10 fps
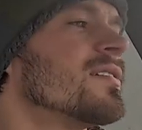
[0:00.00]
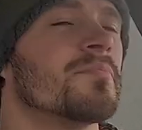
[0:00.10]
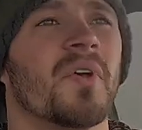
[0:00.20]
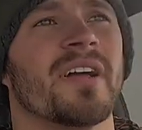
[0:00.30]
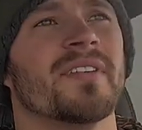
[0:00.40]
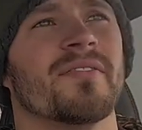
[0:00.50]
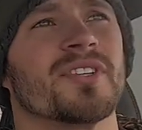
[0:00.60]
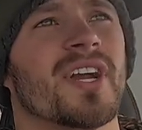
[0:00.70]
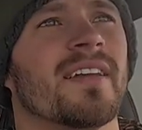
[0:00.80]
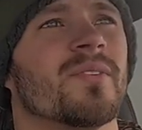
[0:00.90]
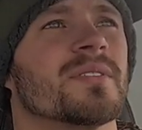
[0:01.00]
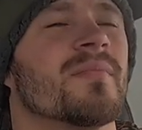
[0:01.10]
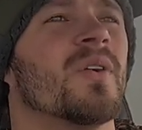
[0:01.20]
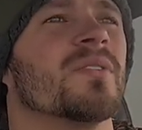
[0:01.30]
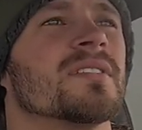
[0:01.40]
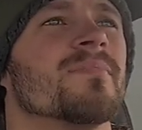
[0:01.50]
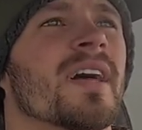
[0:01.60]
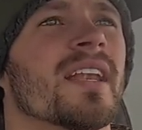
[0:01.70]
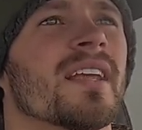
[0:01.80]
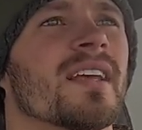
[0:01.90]
Well, I've never tried those modes,
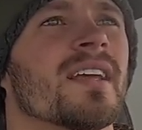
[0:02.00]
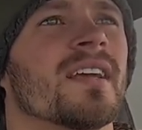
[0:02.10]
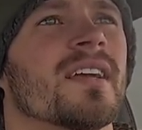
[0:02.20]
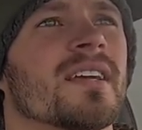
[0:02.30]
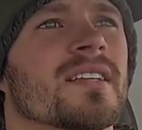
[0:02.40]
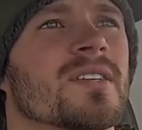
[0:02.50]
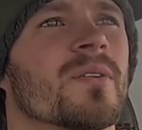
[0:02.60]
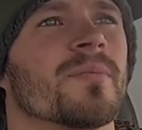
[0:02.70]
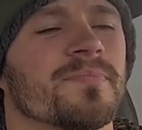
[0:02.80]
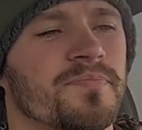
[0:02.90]
but so